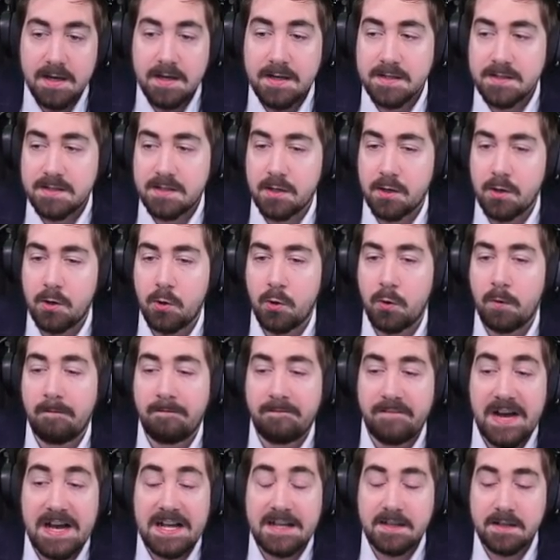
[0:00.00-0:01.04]
So
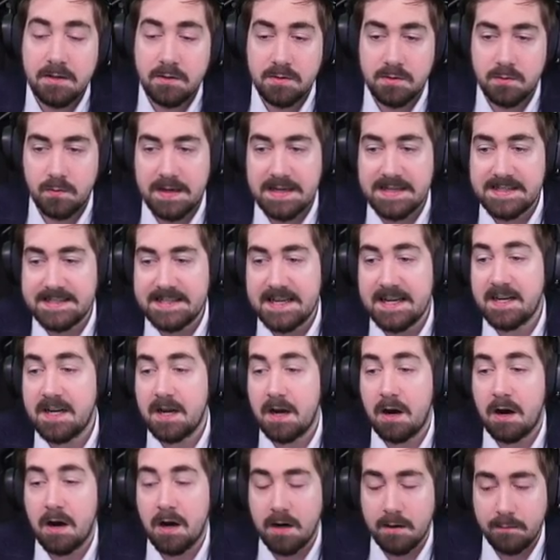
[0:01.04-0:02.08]
Valdo's Rest had a
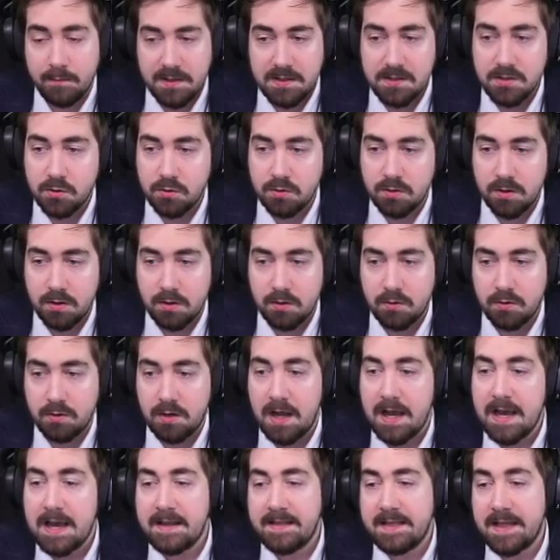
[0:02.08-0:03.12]
Harbinger node
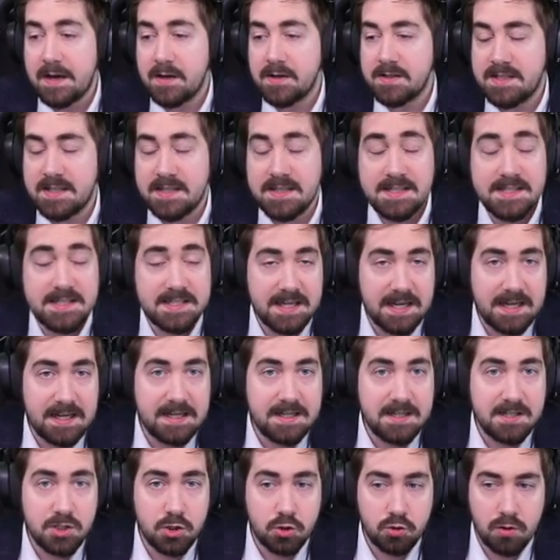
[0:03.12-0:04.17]
that was
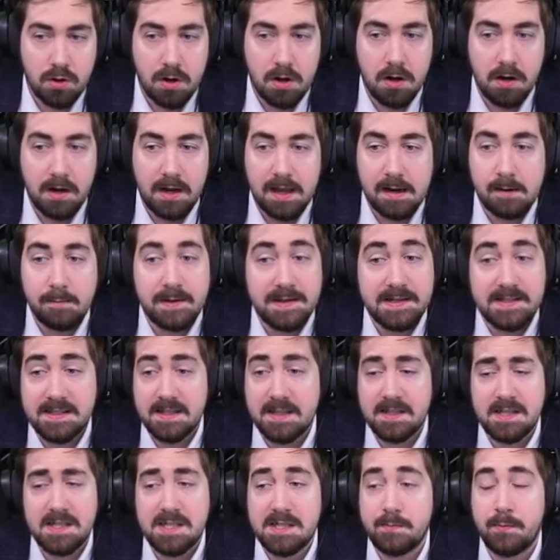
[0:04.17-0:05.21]
insanely strong and
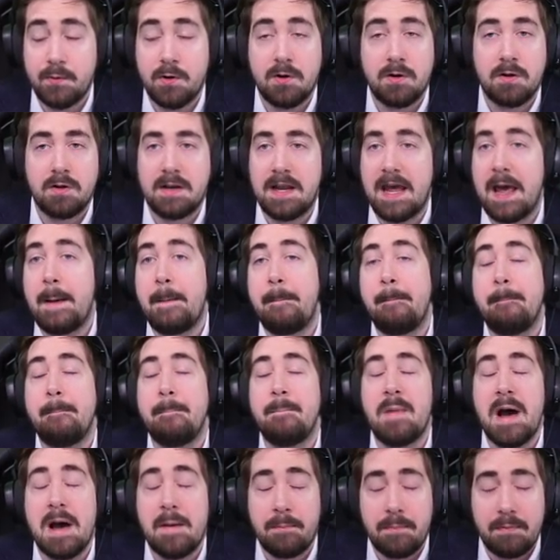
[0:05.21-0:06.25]
basically spawned a
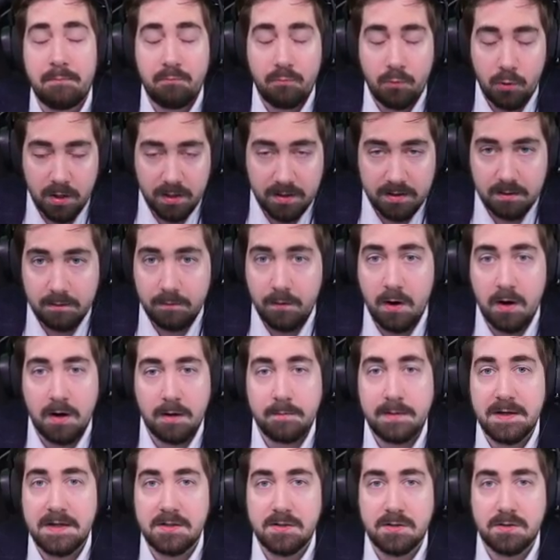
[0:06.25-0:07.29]
map worth of
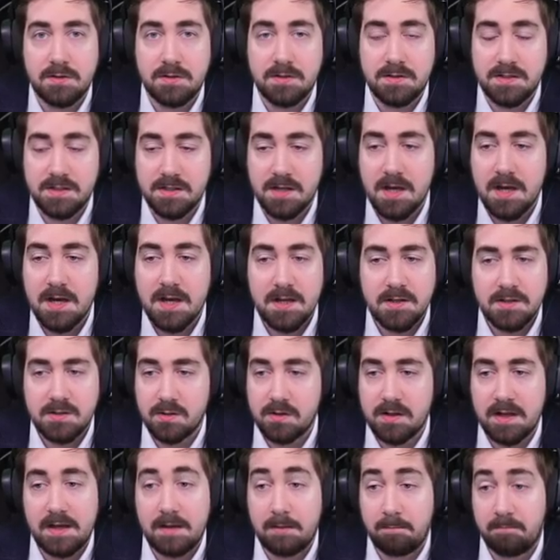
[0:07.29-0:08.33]
Harbingers, so
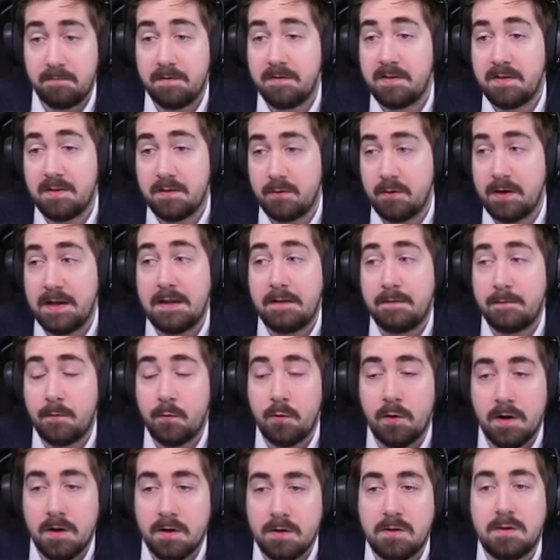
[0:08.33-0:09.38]
like
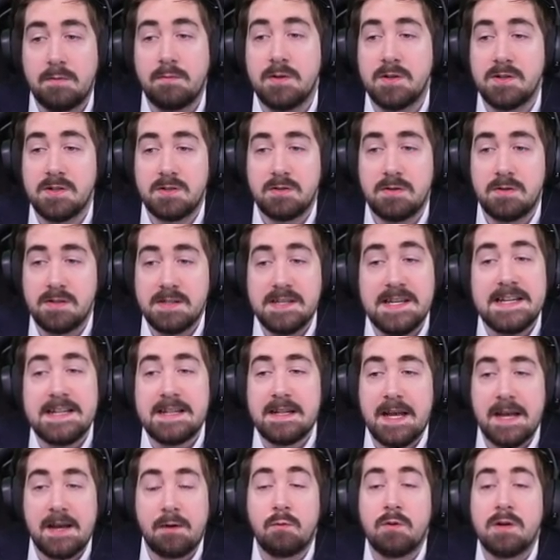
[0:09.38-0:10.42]
300-400 monsters in
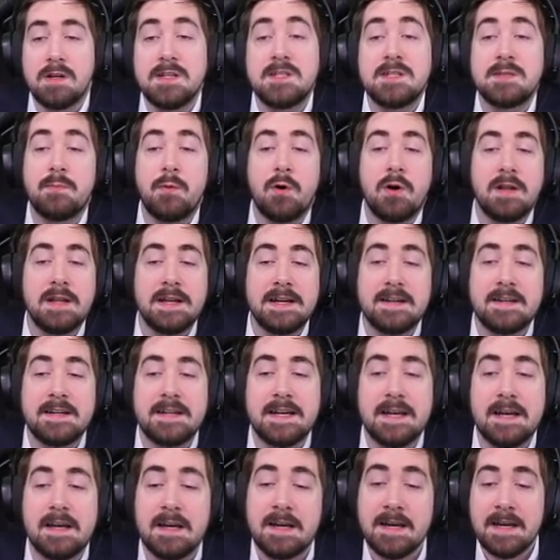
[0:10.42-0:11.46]
like one small
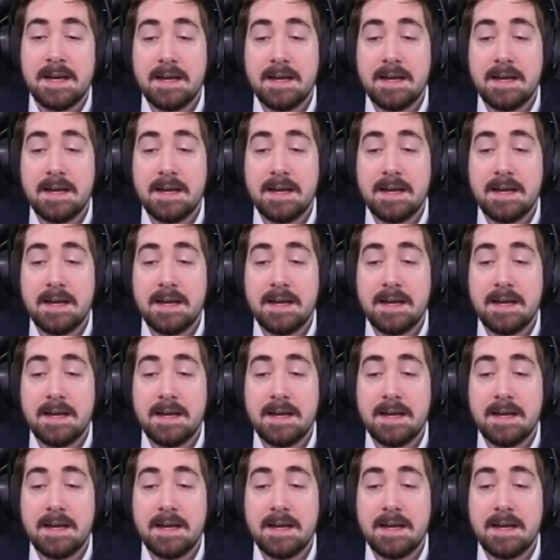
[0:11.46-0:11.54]
area.